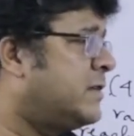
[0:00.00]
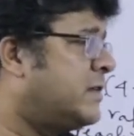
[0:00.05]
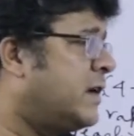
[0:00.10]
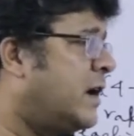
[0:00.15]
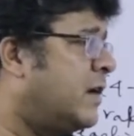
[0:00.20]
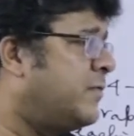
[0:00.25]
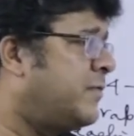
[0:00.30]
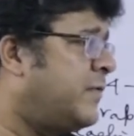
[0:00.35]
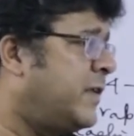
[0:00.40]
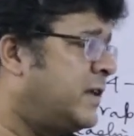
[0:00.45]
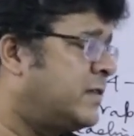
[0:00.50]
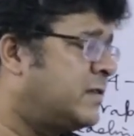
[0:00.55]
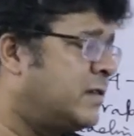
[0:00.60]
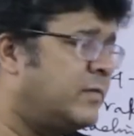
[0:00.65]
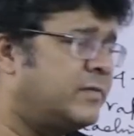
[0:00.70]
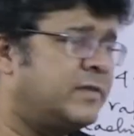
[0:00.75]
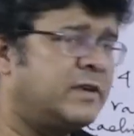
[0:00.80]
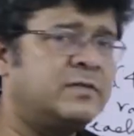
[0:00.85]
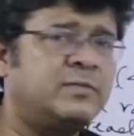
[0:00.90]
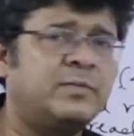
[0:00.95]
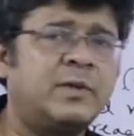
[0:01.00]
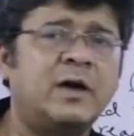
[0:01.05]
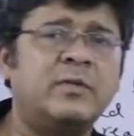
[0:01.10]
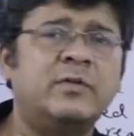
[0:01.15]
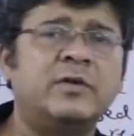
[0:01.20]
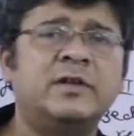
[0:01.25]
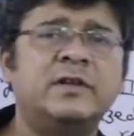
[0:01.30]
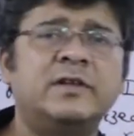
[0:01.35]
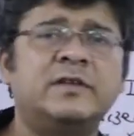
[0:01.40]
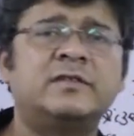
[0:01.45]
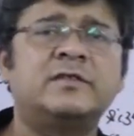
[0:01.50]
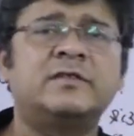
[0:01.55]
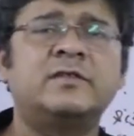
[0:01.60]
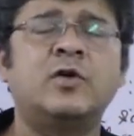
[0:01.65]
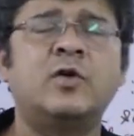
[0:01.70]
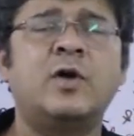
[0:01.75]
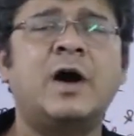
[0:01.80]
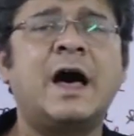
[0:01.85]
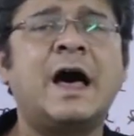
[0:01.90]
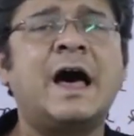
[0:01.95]
surface of this bubble is
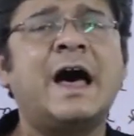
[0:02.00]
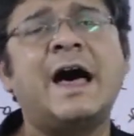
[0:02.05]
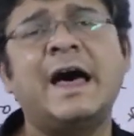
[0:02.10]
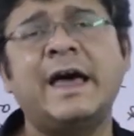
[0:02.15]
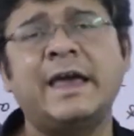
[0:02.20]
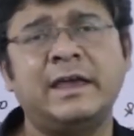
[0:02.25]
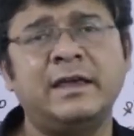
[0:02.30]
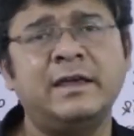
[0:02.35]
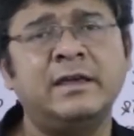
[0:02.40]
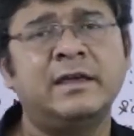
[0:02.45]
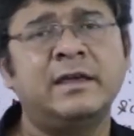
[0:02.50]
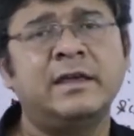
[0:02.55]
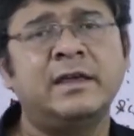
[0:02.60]
so high